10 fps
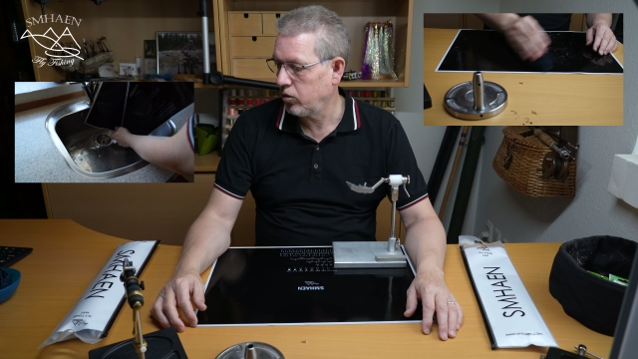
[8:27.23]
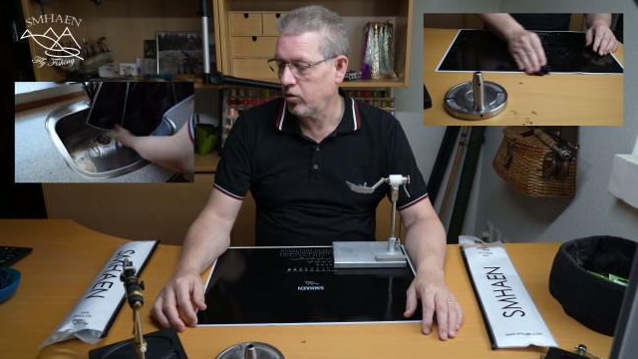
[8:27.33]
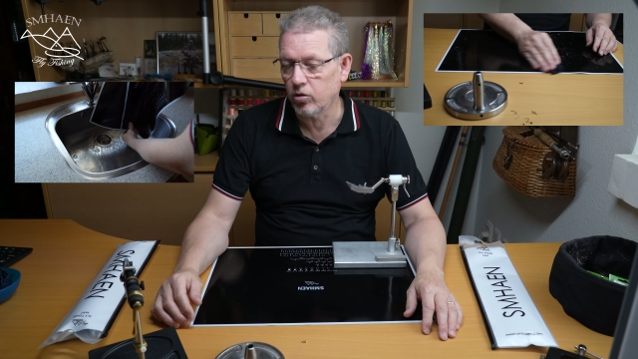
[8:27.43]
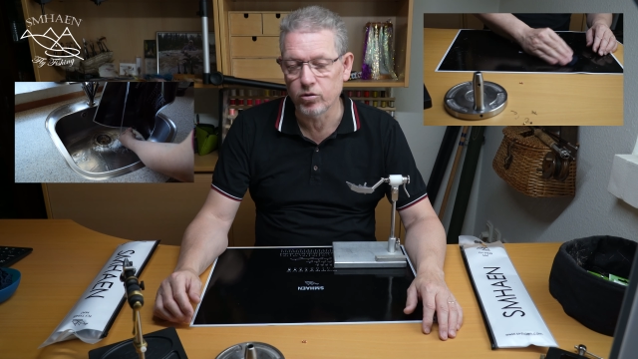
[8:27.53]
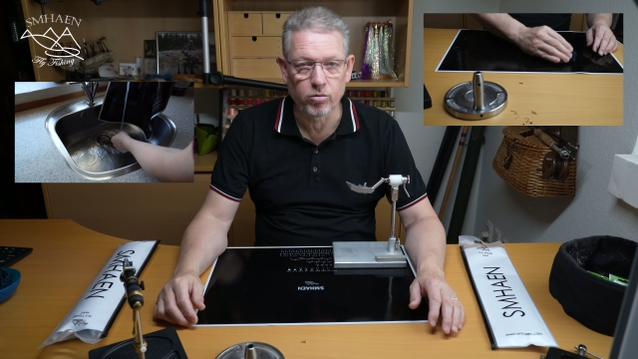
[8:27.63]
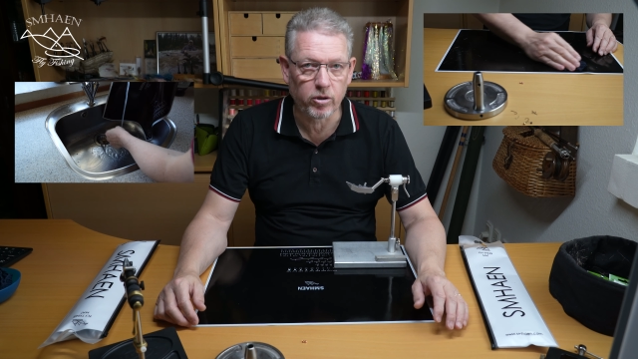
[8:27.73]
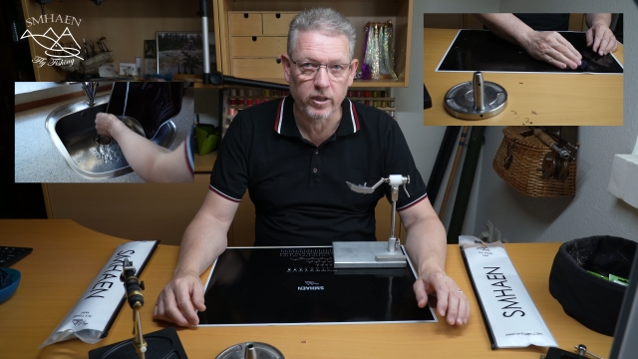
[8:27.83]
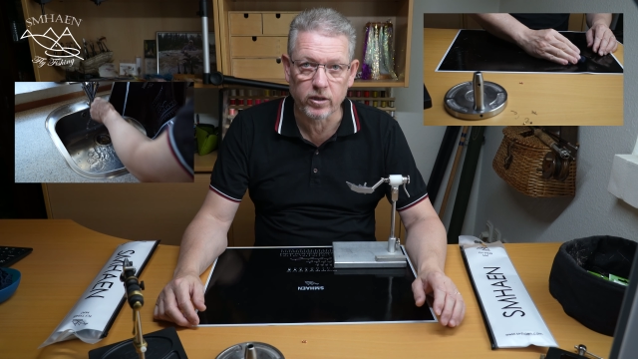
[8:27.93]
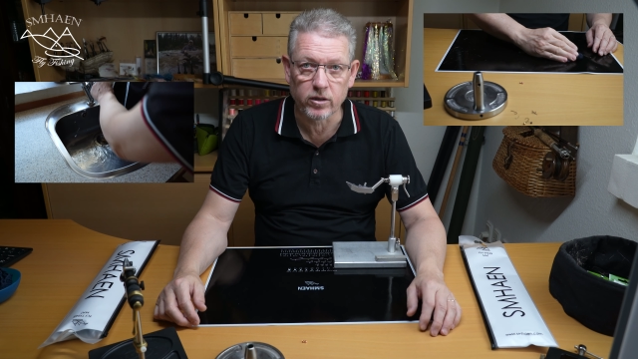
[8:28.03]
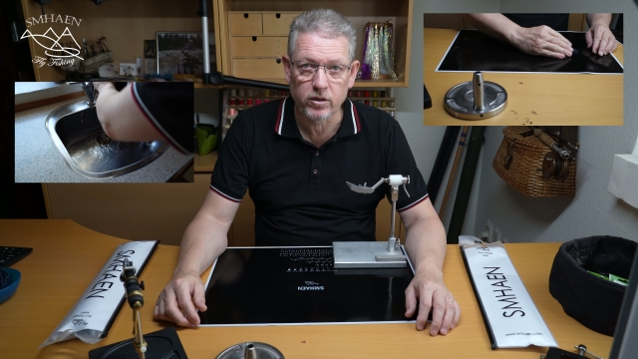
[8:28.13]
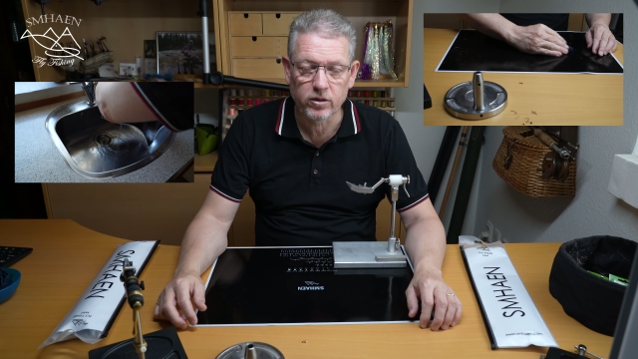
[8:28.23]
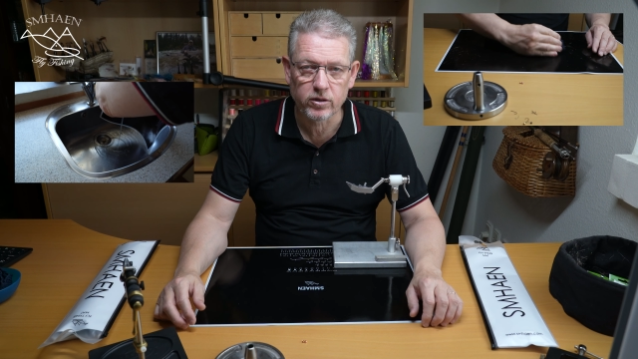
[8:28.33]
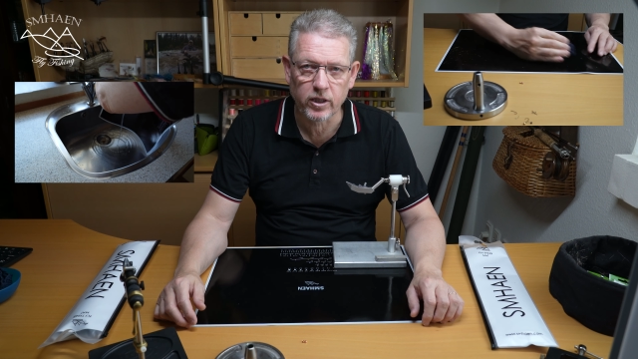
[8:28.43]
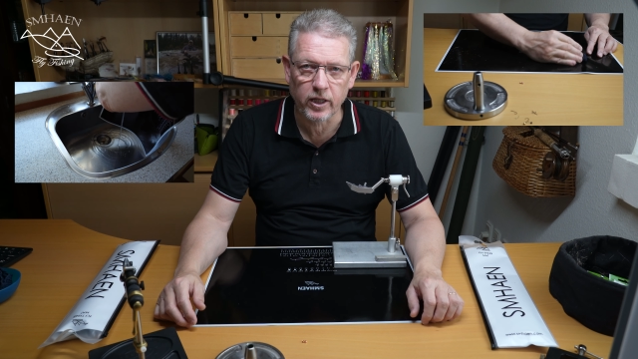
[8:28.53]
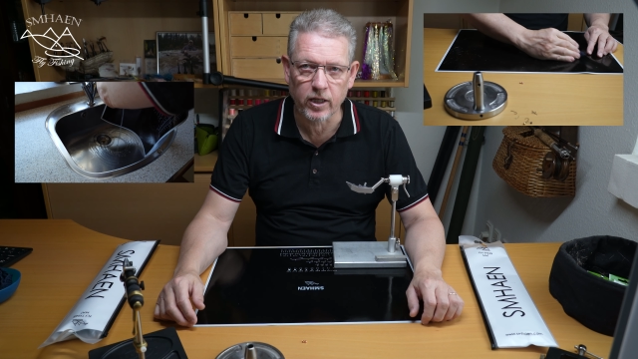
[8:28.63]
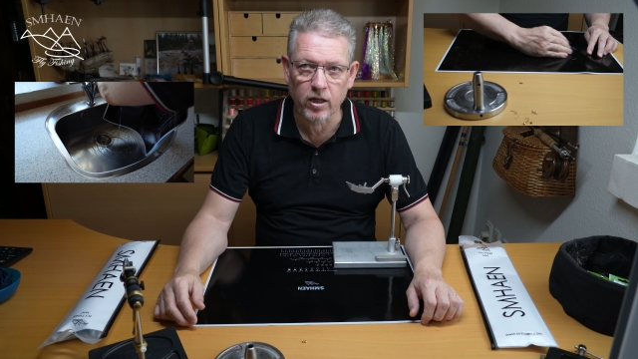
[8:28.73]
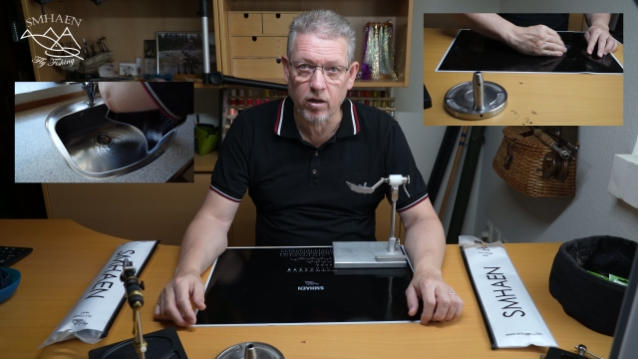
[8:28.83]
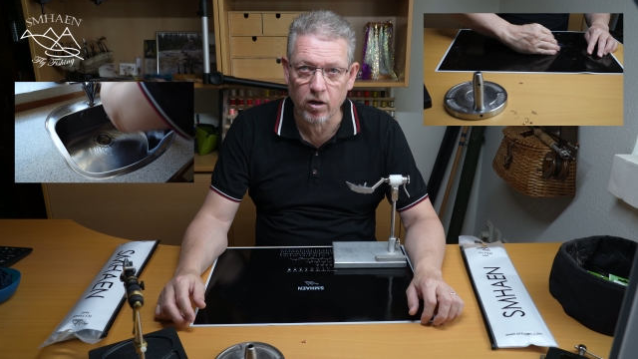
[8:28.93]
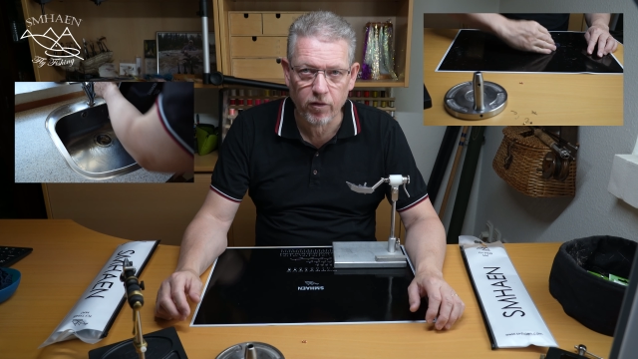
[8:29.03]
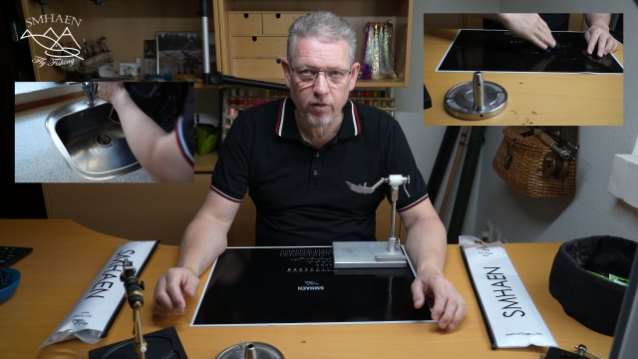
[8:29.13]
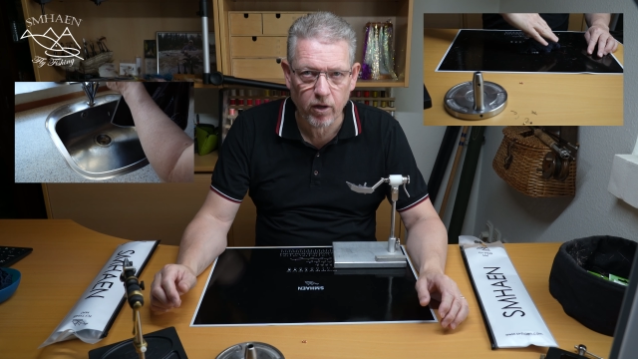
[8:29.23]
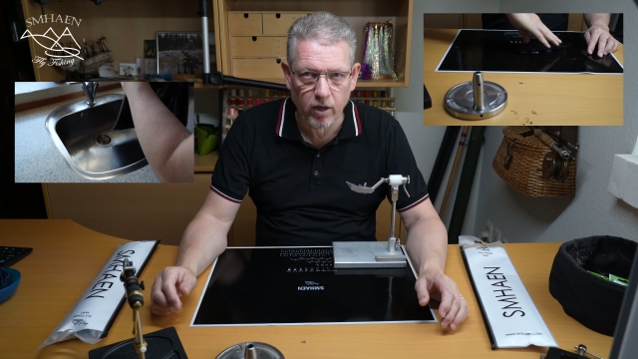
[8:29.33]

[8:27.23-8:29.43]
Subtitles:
or you can take a cloth,